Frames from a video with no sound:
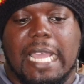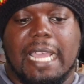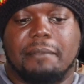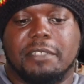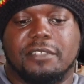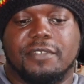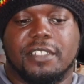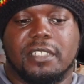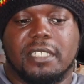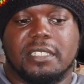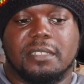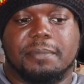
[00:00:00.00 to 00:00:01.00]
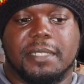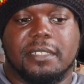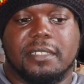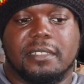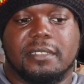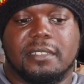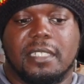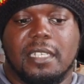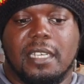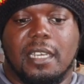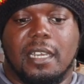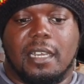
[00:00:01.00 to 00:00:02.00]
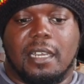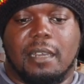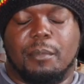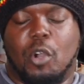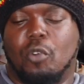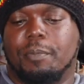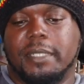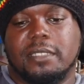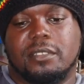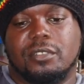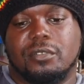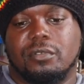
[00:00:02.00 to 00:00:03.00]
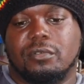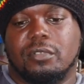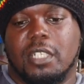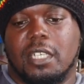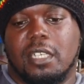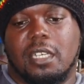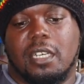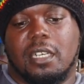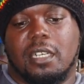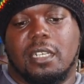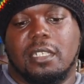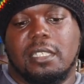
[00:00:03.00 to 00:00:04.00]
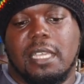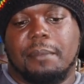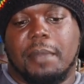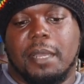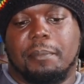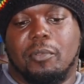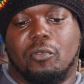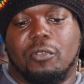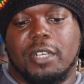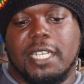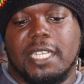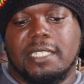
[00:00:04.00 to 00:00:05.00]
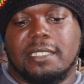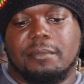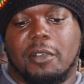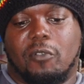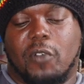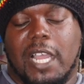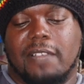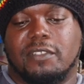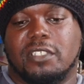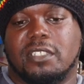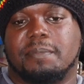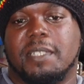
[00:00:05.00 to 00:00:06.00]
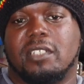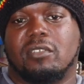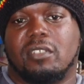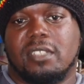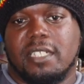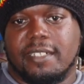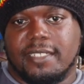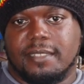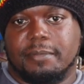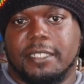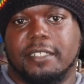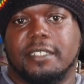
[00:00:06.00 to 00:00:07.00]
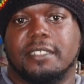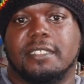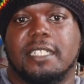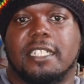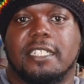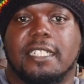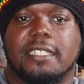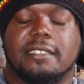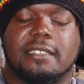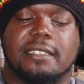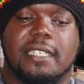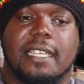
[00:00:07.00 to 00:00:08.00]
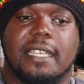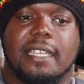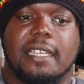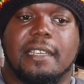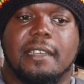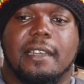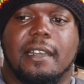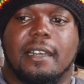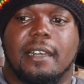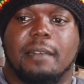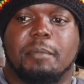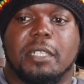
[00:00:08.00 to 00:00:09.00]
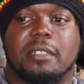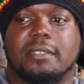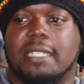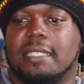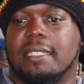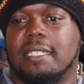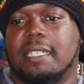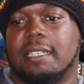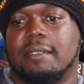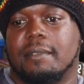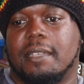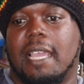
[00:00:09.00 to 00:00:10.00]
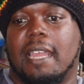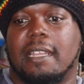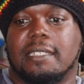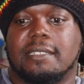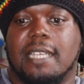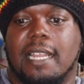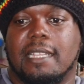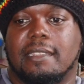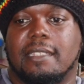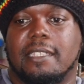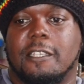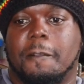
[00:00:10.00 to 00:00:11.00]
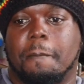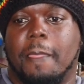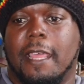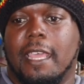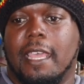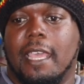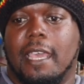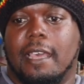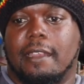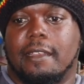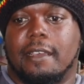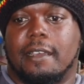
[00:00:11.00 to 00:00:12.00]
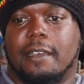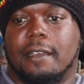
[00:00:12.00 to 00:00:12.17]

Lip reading: atmosphere and experience. I'm hoping to get my boys and my wife to speak on their experience there yesterday. Because I think it kind of excited them. And,